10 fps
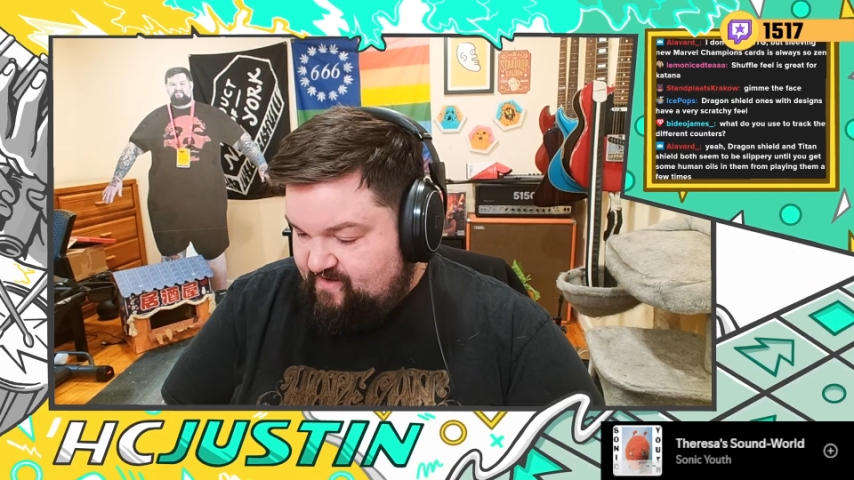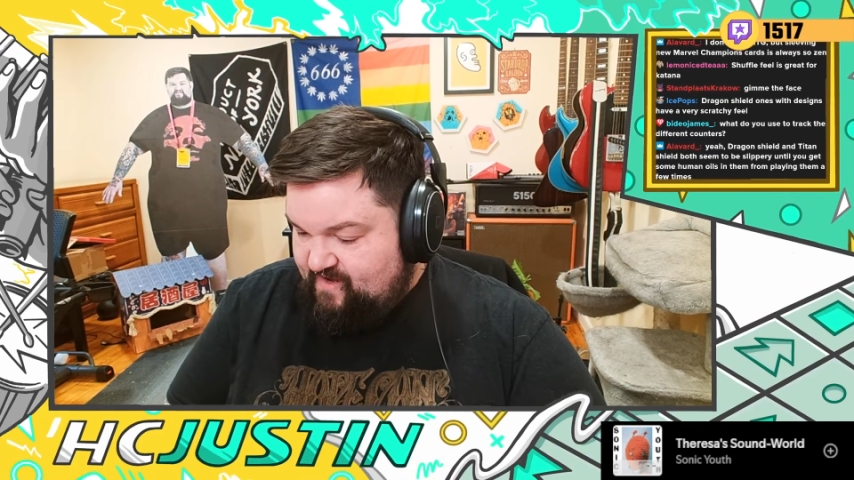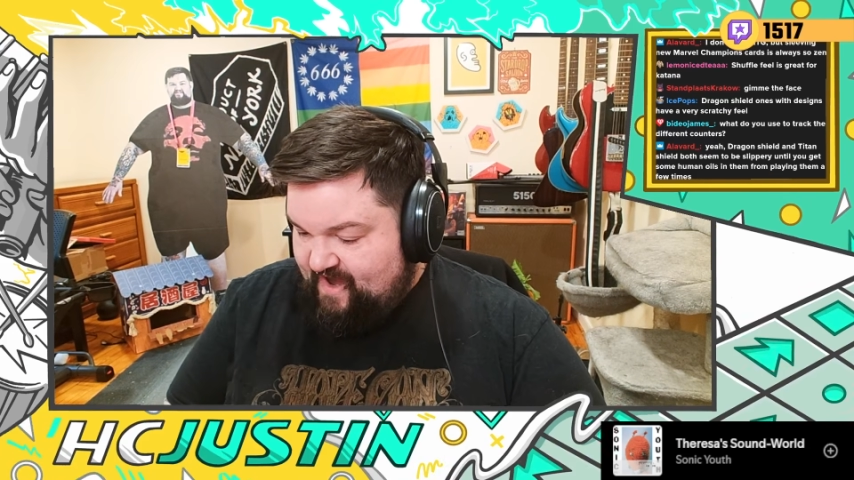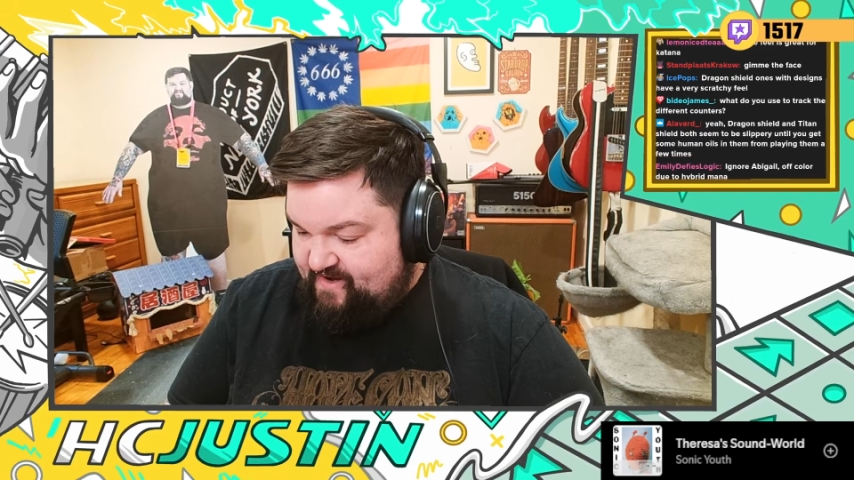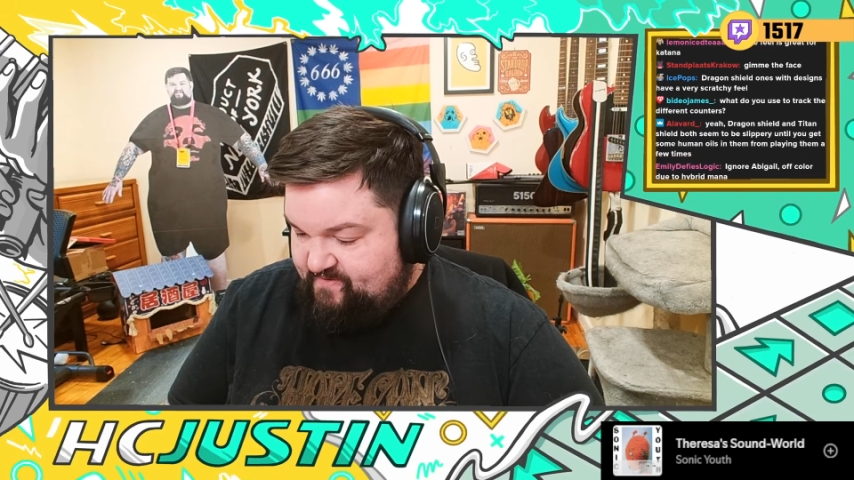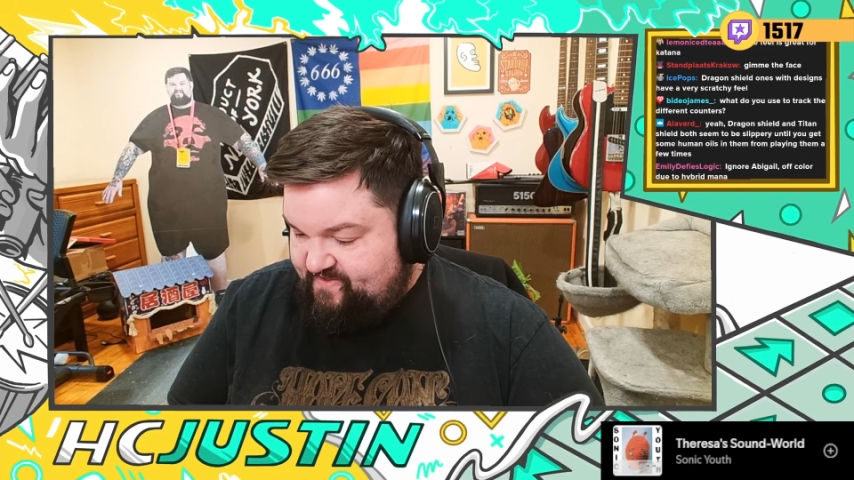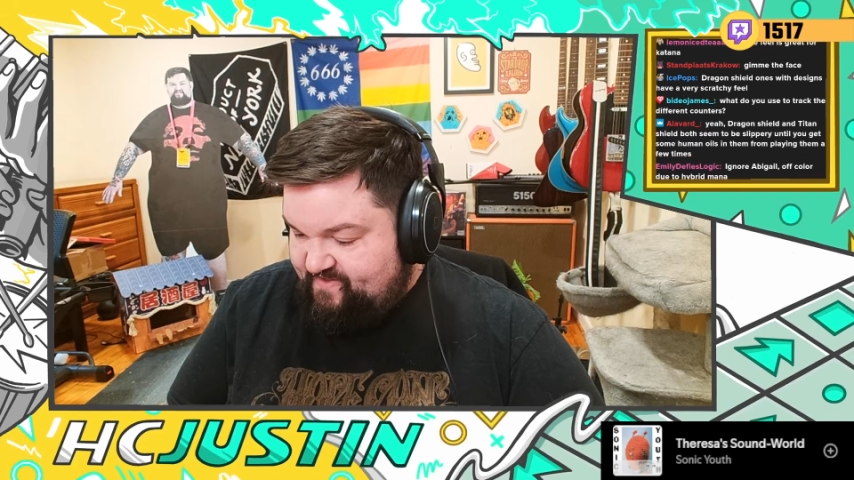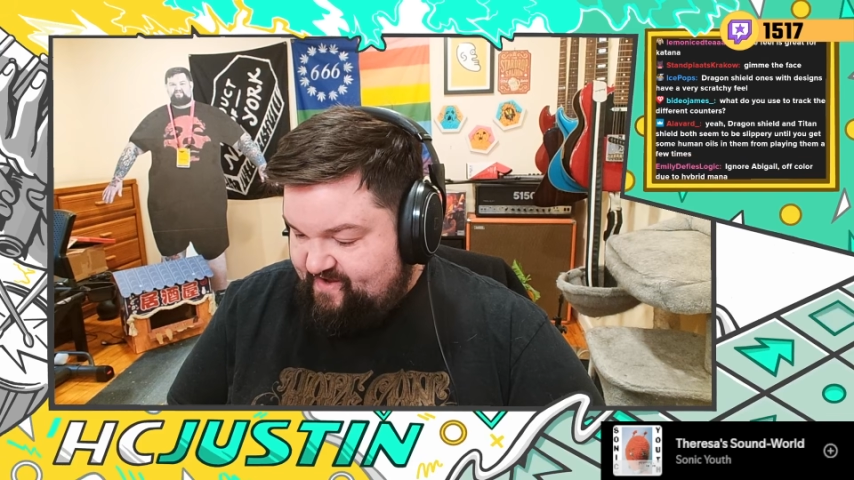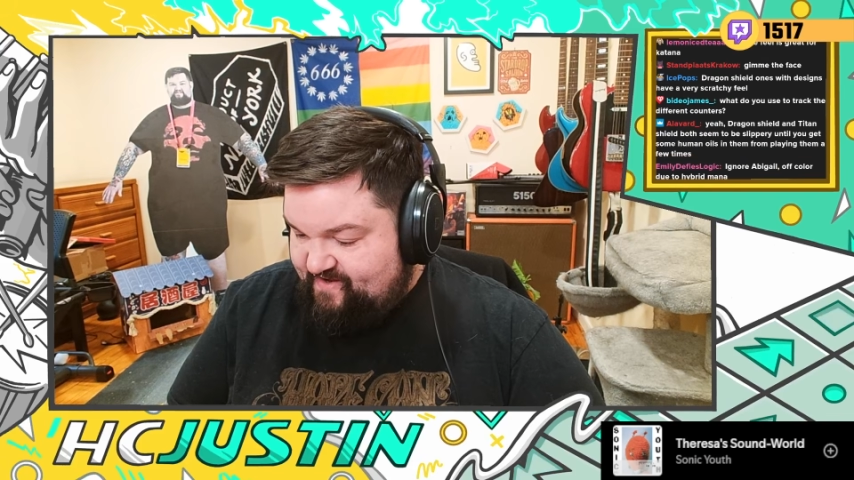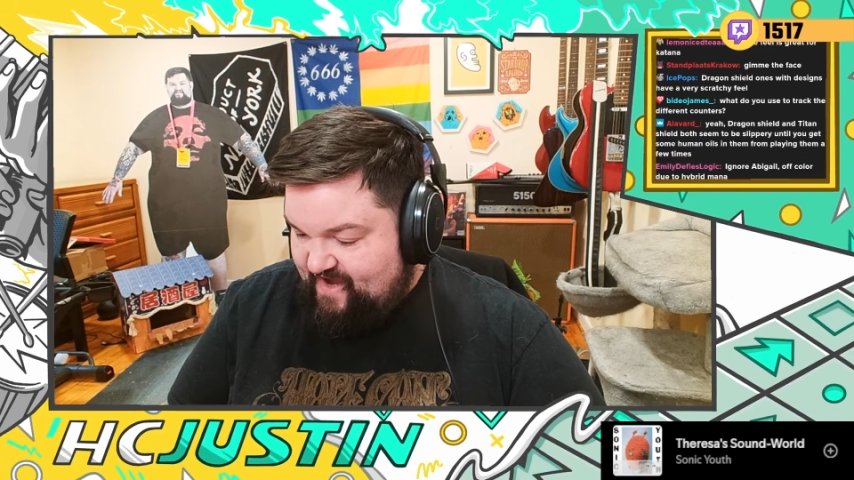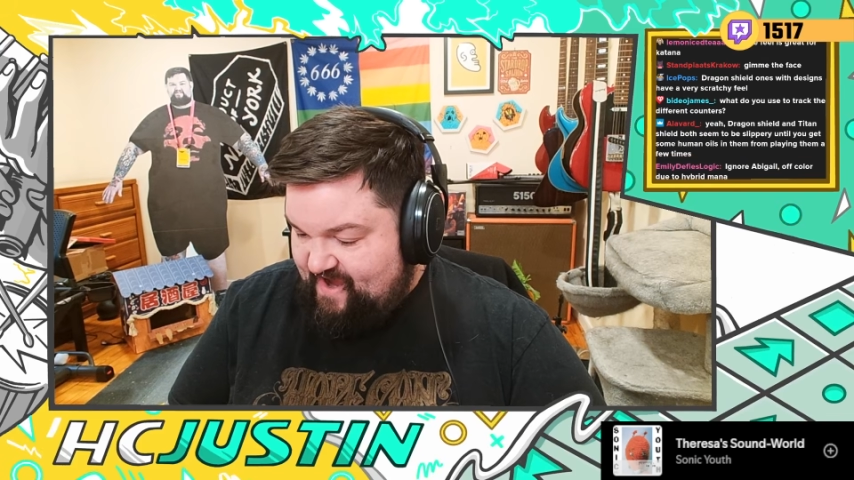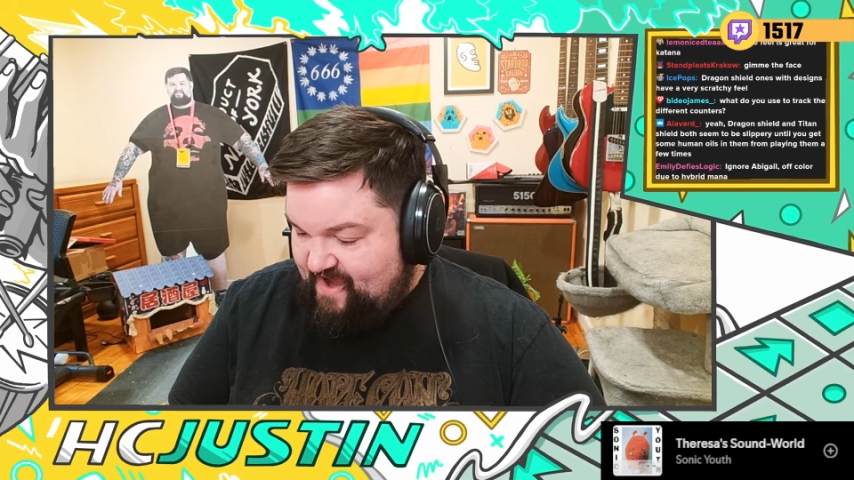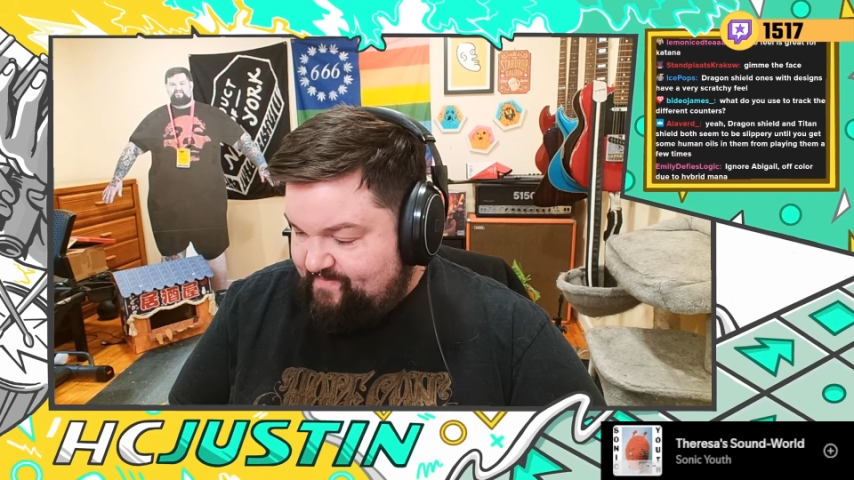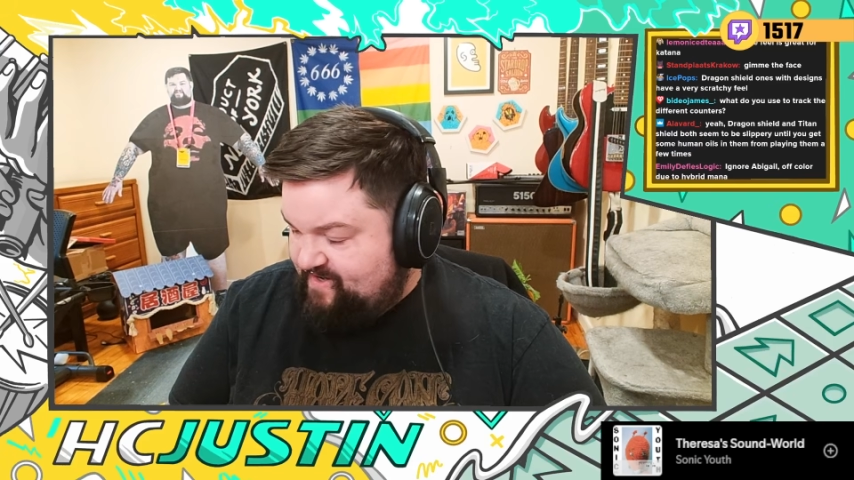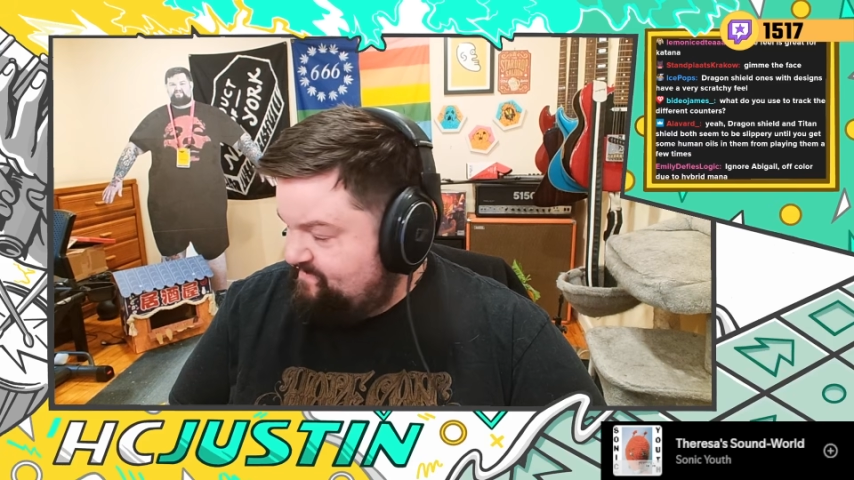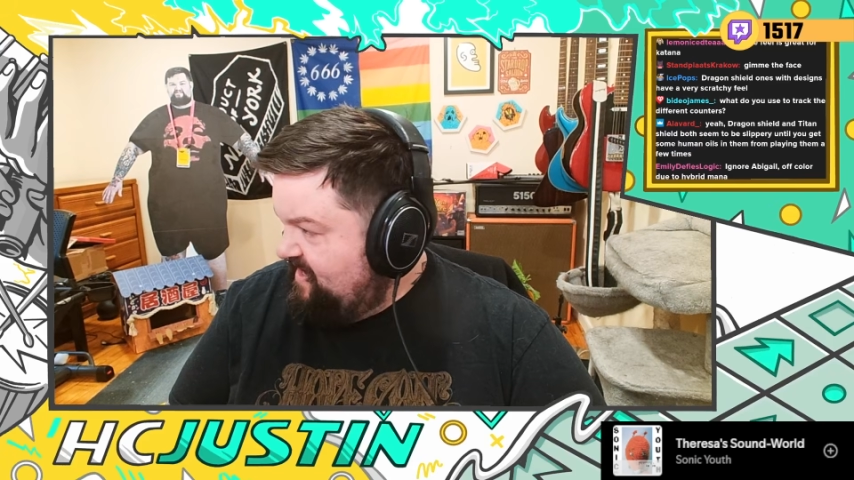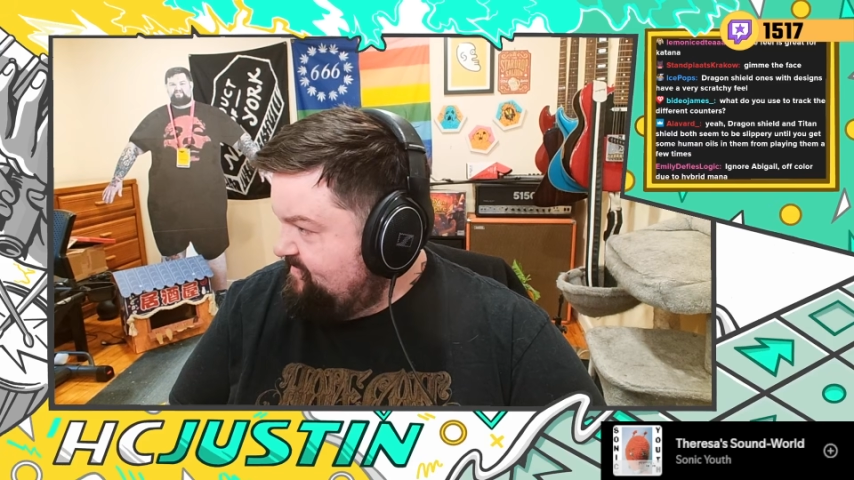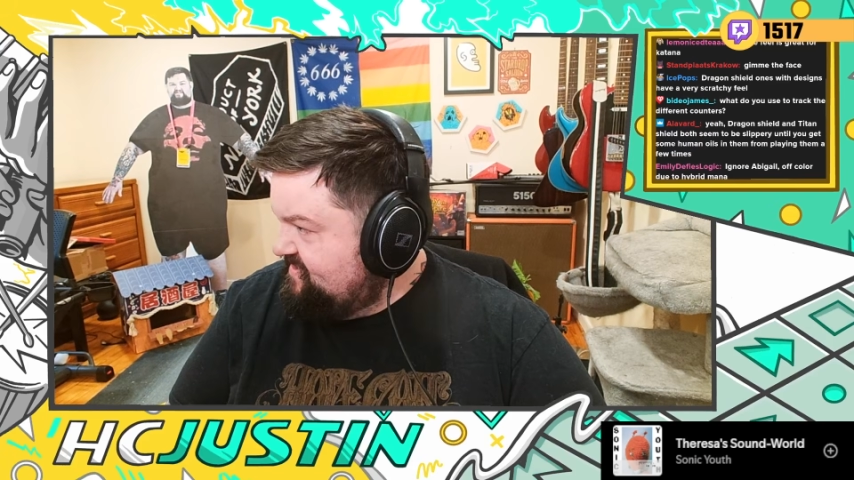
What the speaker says: I don't think I mean maybe